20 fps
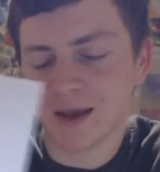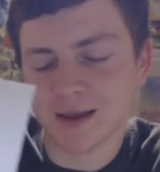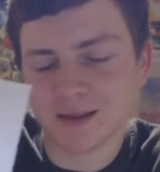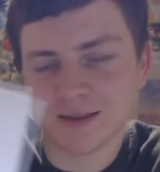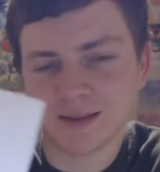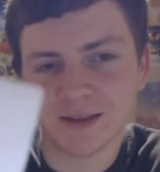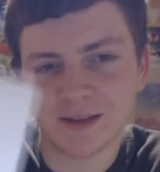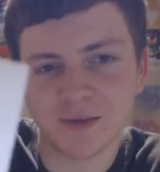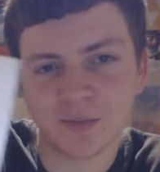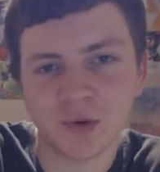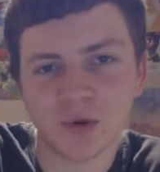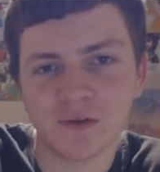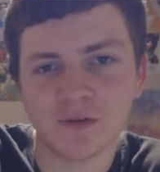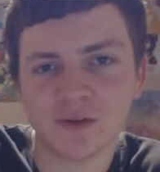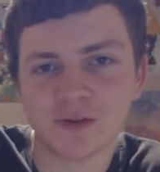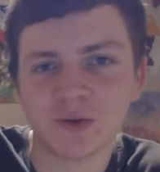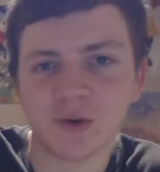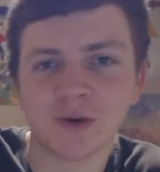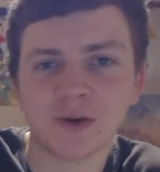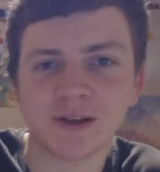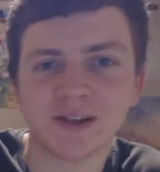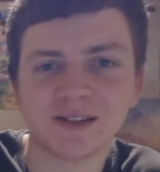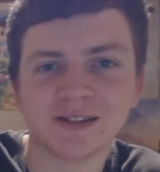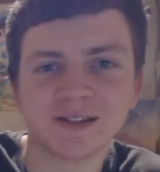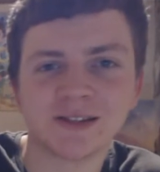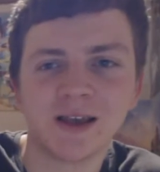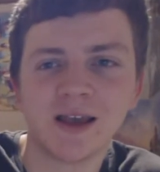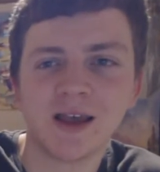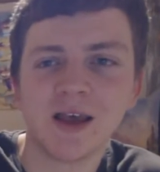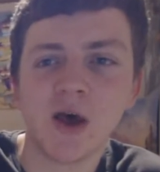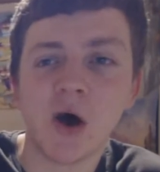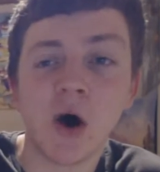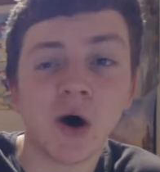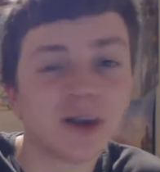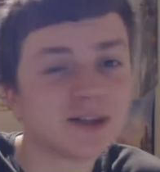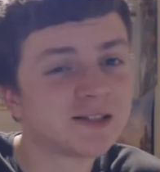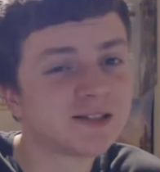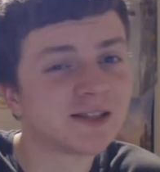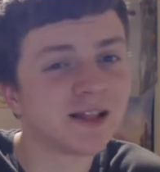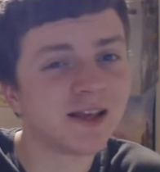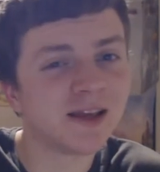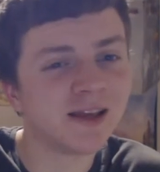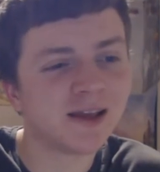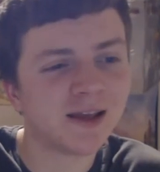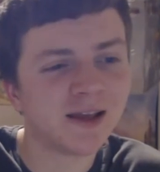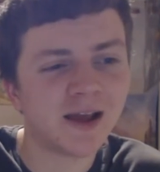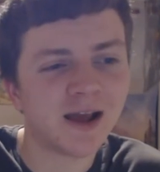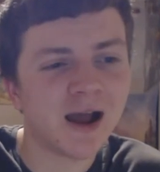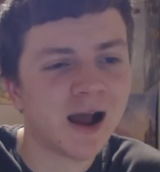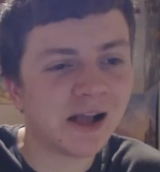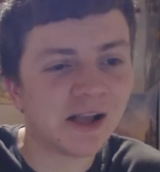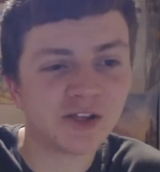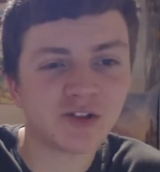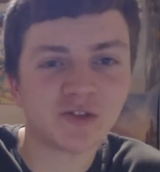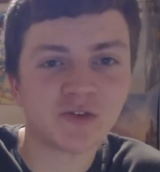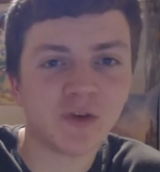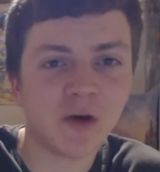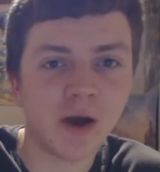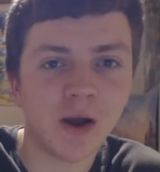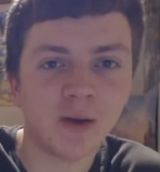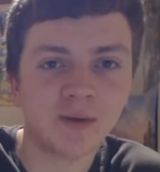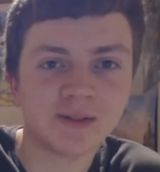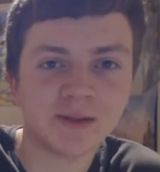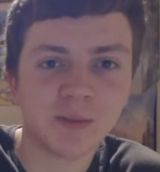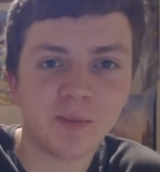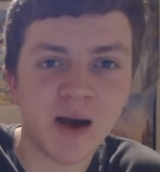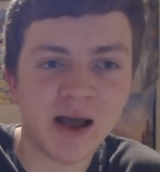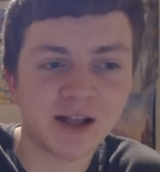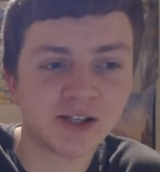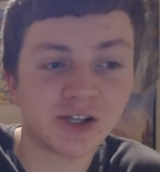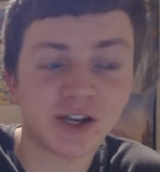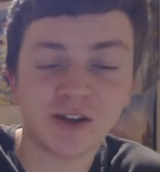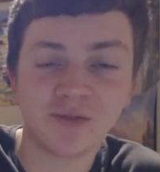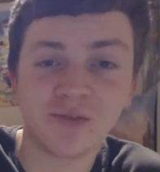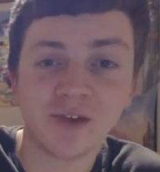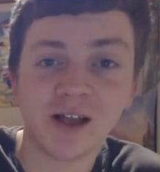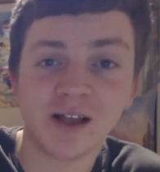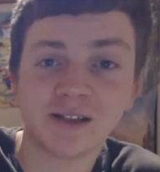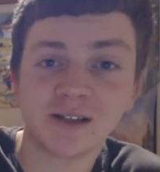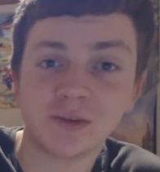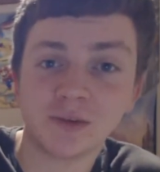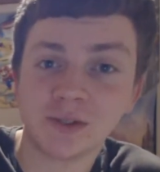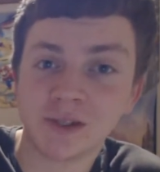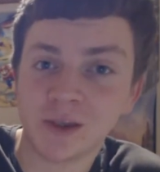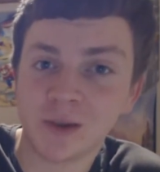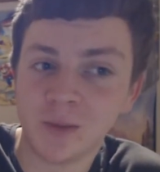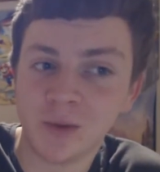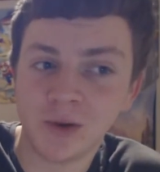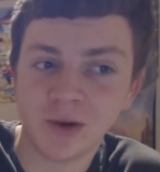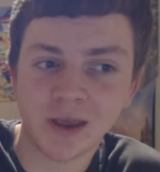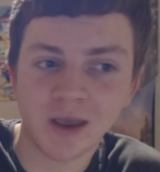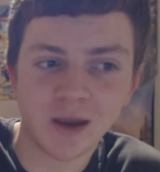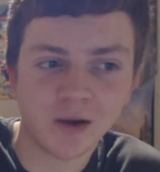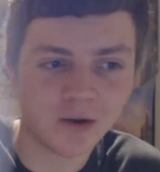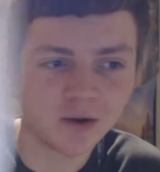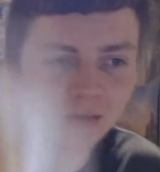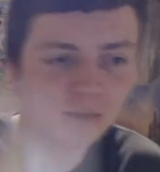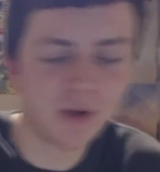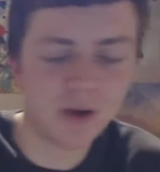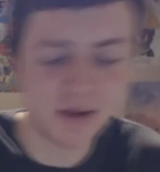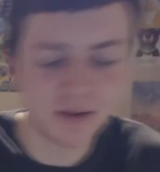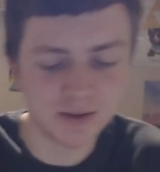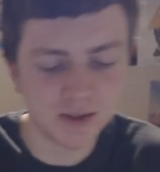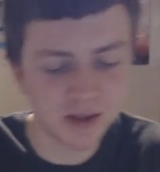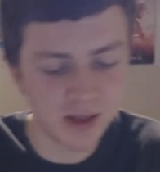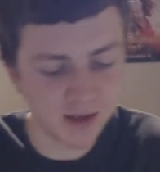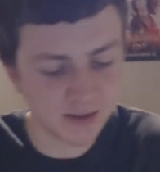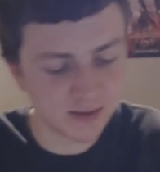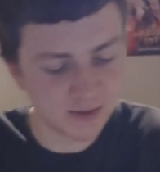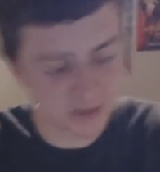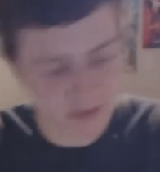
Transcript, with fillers: there, uh, did the previous one, because honestly I just thought it was a badge. I didn't realise it was a communicator as well. So